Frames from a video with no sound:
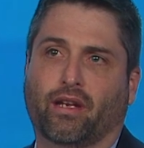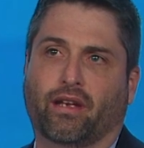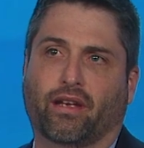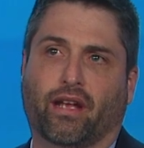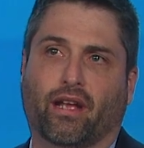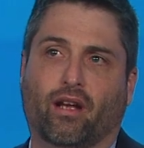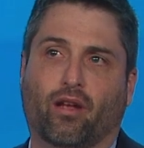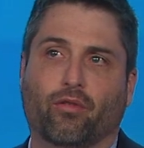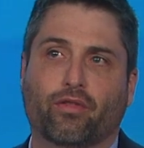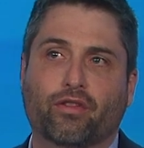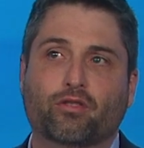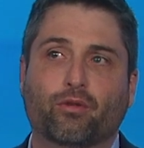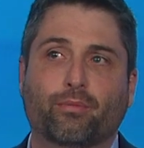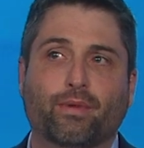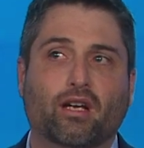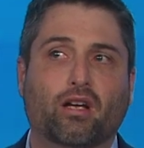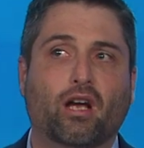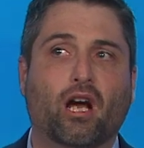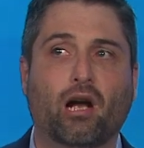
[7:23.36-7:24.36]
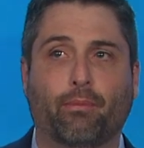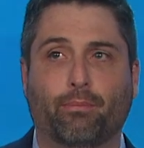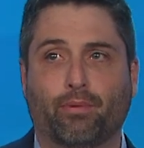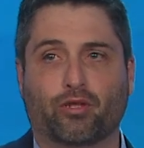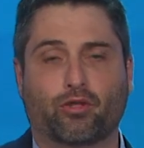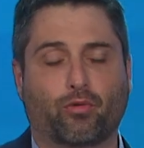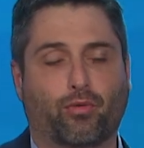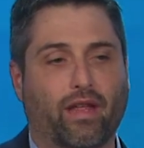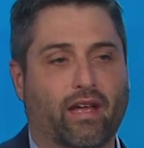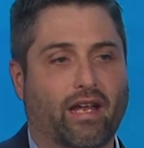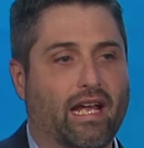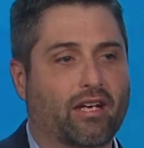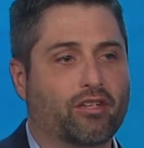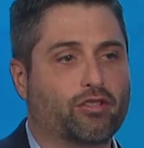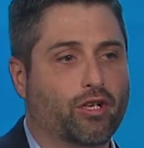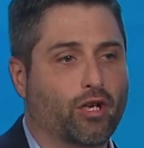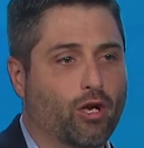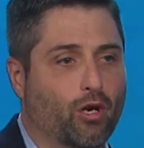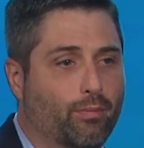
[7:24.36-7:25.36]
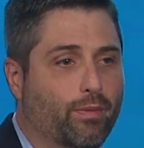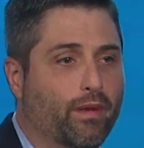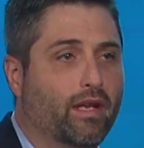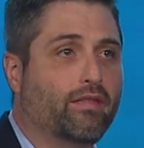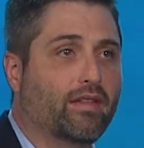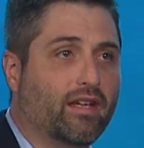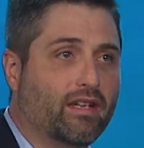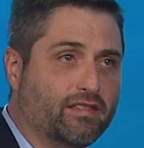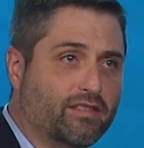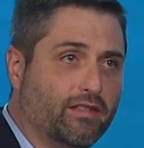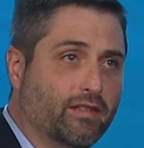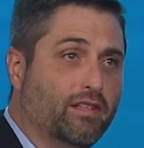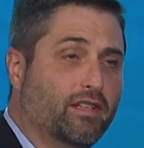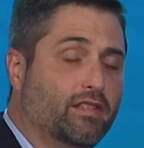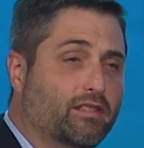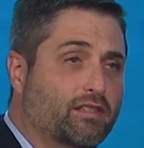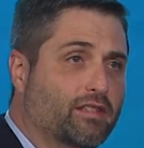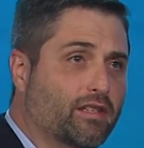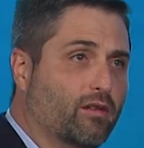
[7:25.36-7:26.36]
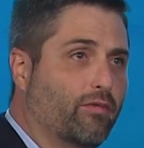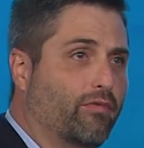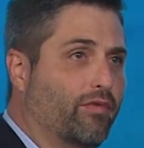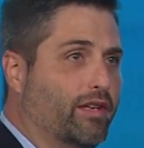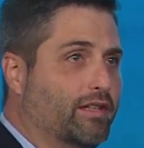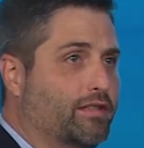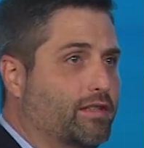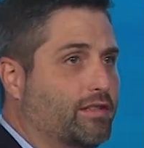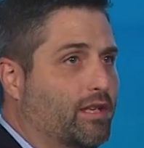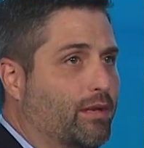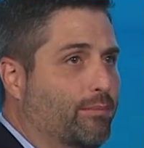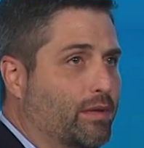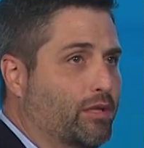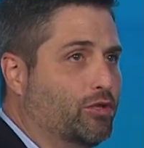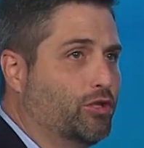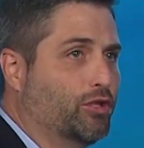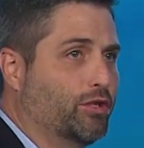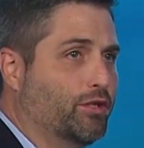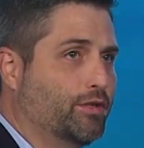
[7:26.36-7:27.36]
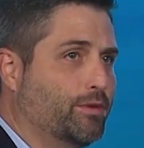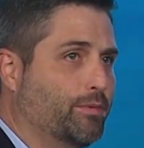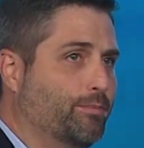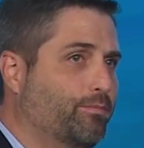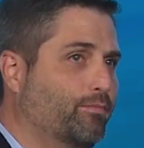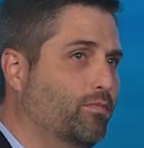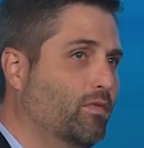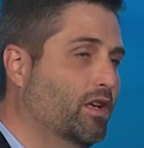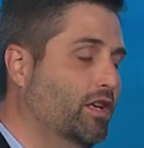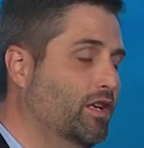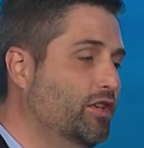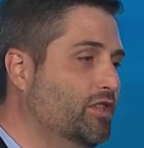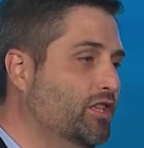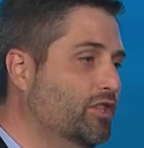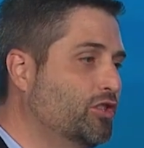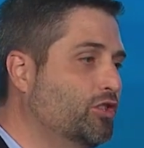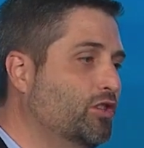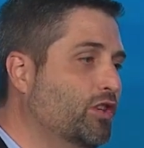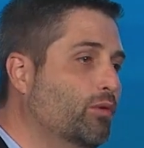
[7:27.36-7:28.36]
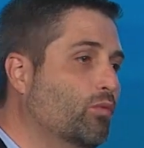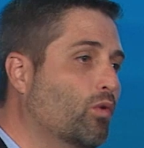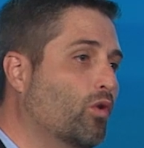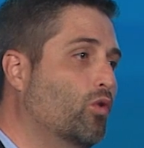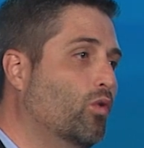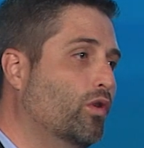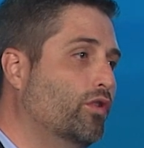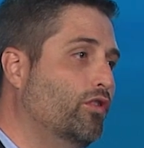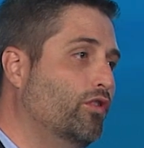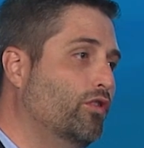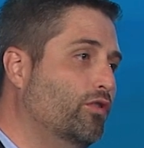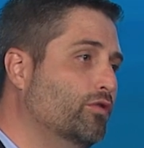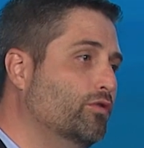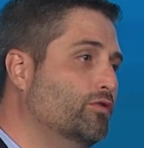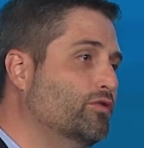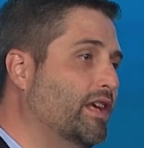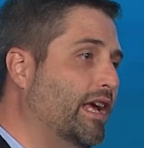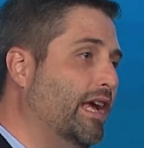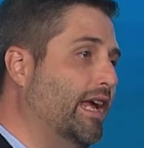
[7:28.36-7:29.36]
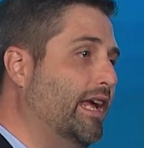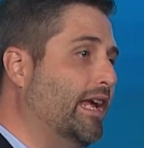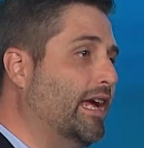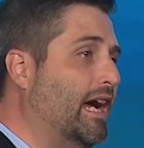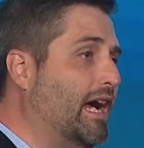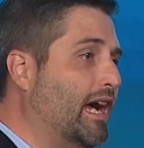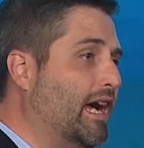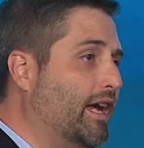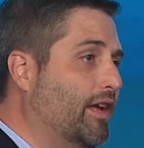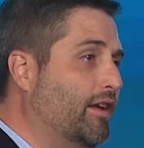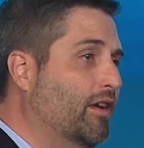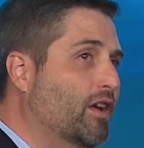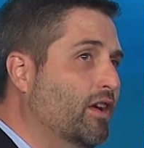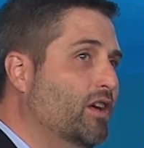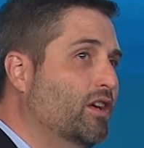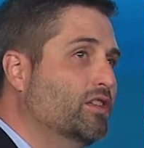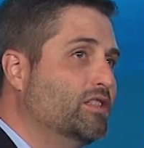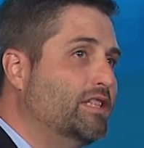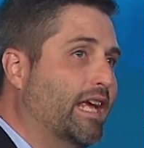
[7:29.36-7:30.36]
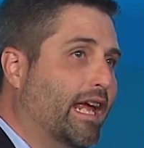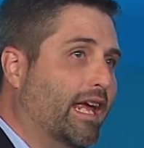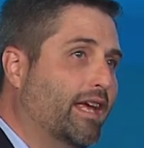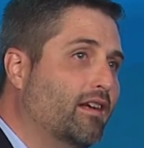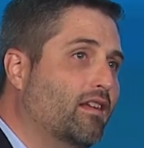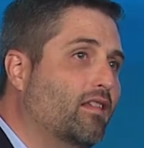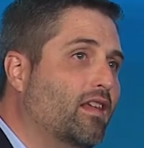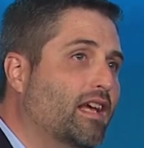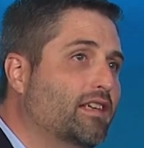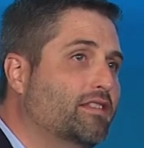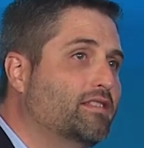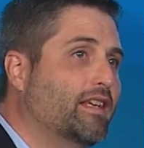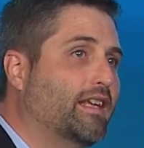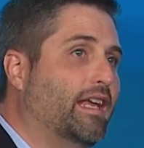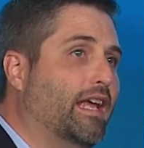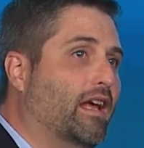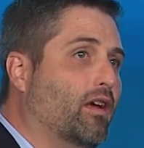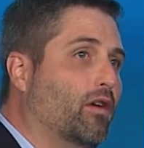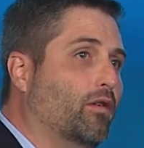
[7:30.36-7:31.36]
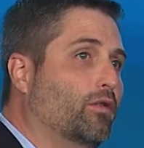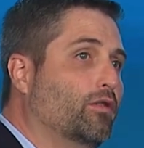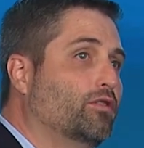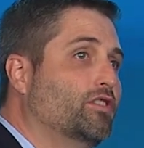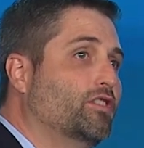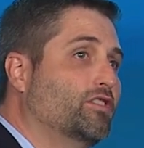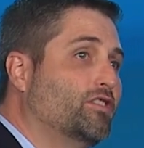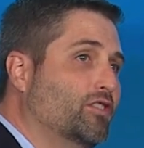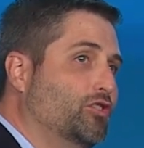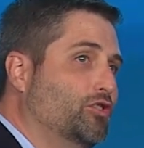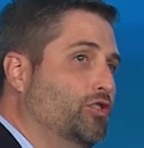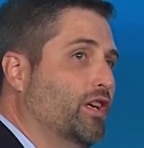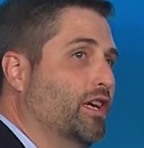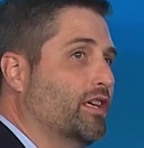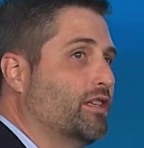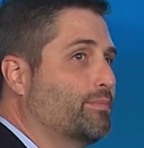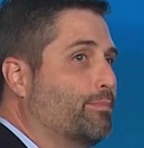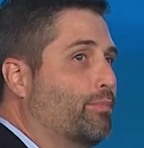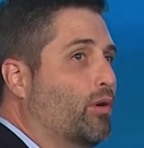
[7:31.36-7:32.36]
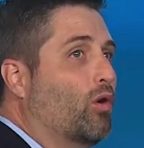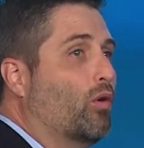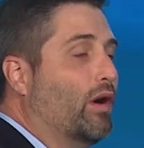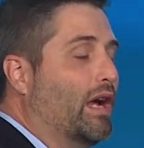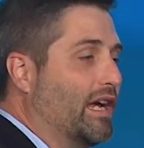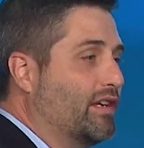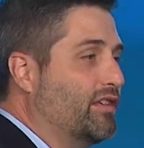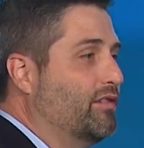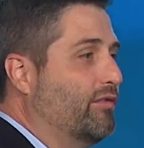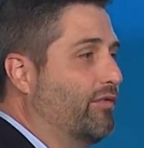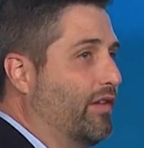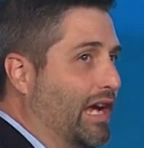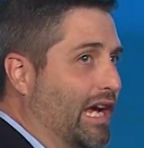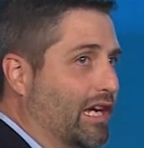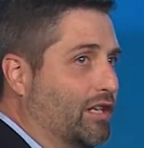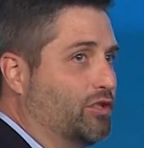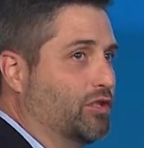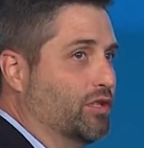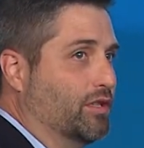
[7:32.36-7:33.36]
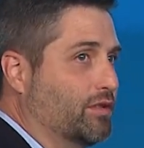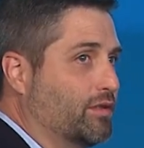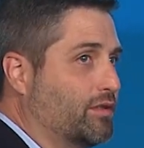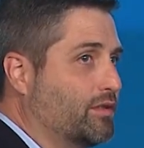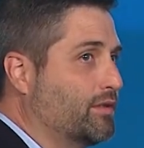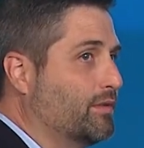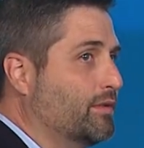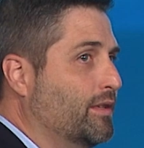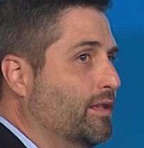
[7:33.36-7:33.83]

Now, this will be accomplished without actually opening that settings interface, as I mentioned. And additionally, we're going to use AI to analyze the calendar to suggest proactive actions.